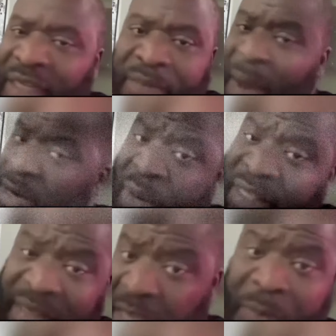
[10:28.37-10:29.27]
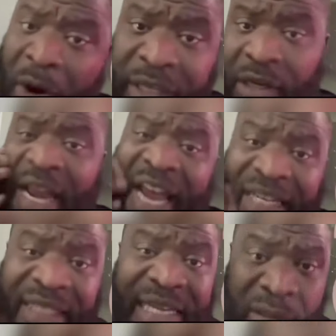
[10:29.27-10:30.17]
Because by the way, sex parties are not
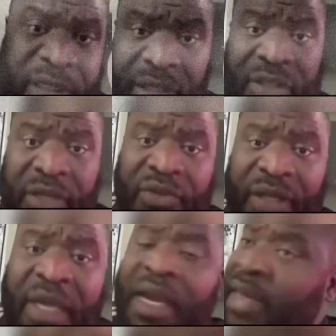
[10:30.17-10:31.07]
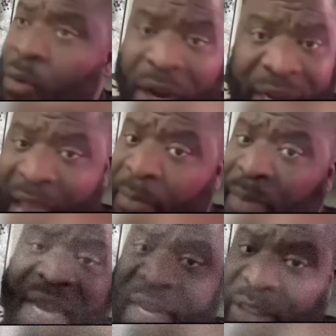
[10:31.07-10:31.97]
illegal in this country. Now, what
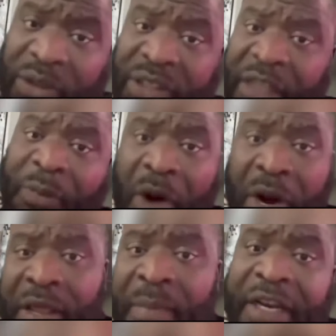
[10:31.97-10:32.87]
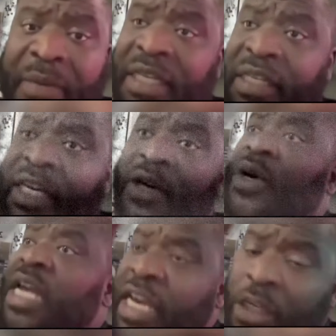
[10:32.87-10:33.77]
happened at those sex parties that made them
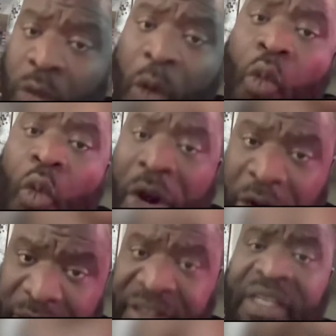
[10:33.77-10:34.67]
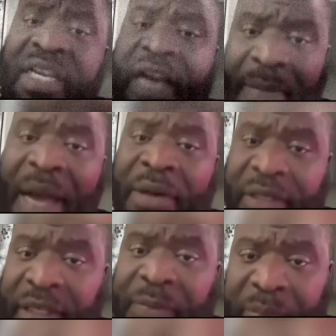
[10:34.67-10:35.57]
illegal is what we're going to see come out
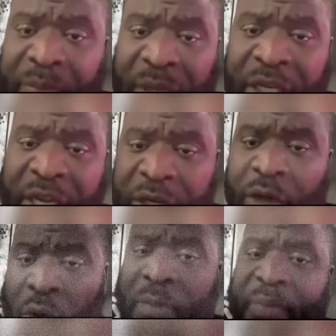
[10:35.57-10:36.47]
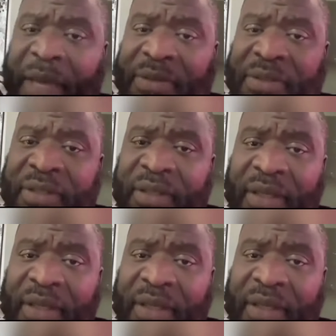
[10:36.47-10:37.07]
in this in, in the court papers